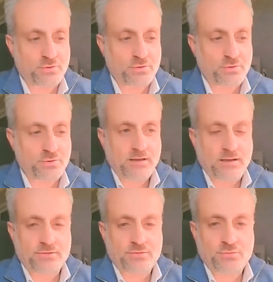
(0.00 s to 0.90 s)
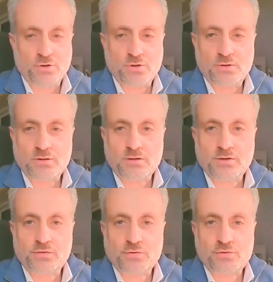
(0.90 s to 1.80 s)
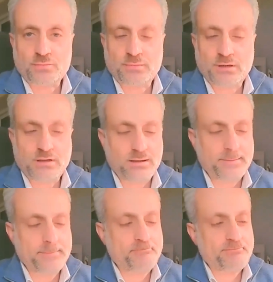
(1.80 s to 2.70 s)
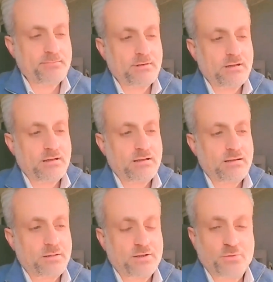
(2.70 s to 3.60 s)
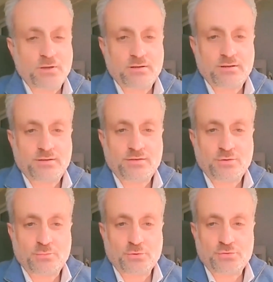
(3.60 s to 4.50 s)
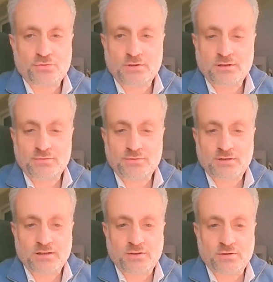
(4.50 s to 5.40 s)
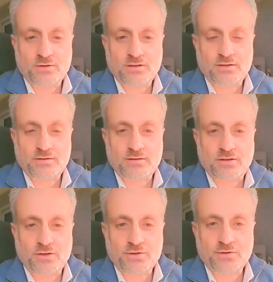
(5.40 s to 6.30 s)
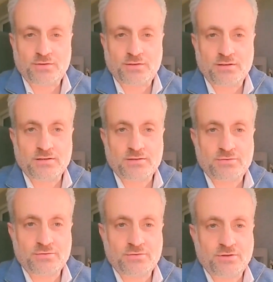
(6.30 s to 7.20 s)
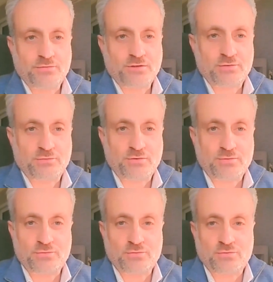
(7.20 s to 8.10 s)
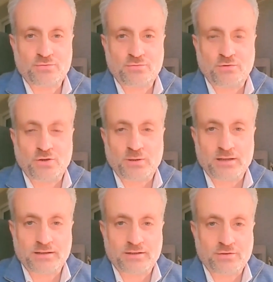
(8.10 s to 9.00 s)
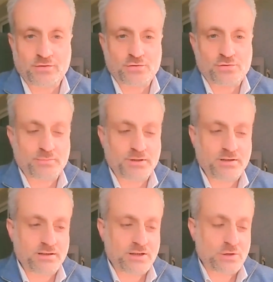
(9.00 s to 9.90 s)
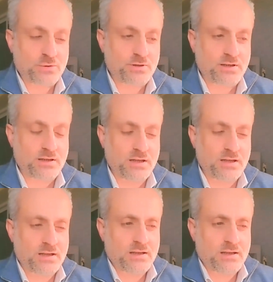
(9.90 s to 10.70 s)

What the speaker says: and which will be aired tomorrow on social media. By the way, this is an opportunity to tell all our audience here to don't forget to follow ELNET on social media, including